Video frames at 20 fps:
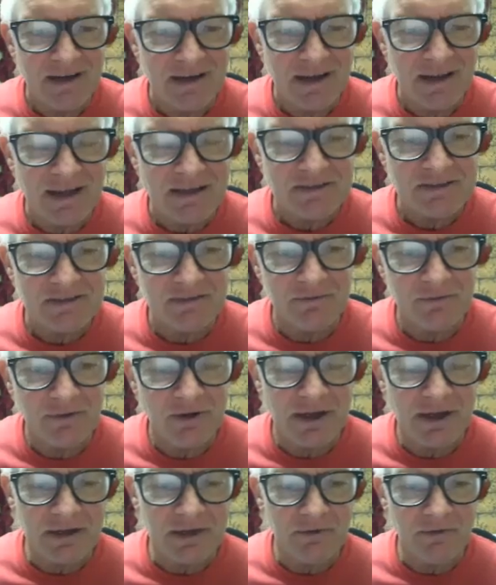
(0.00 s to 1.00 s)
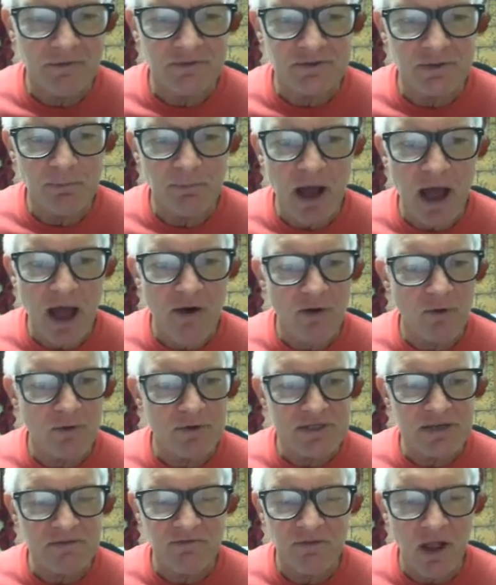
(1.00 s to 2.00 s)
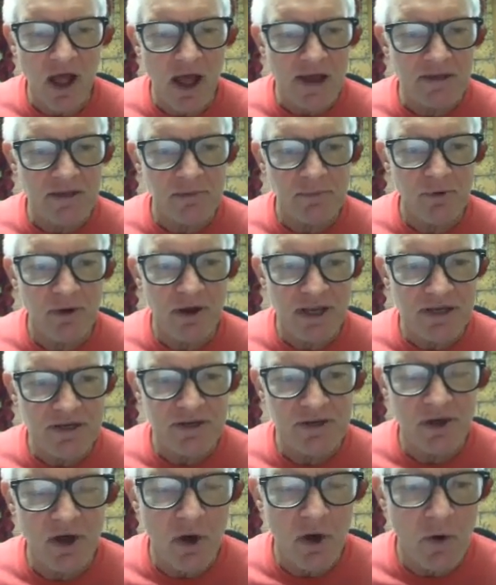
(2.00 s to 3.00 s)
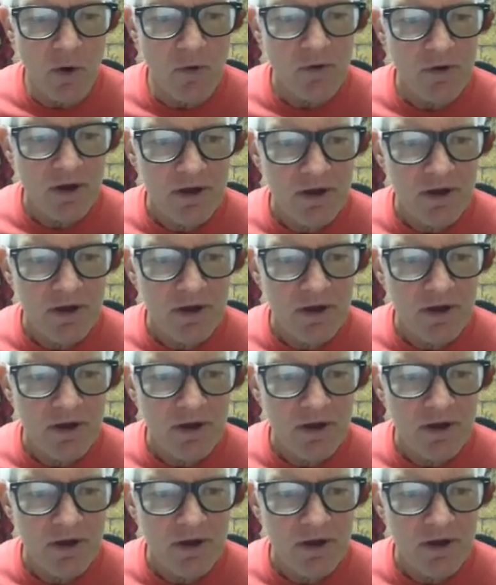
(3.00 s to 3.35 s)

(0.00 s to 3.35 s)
I asked it, like, was a pilot, was he flying the plane? No.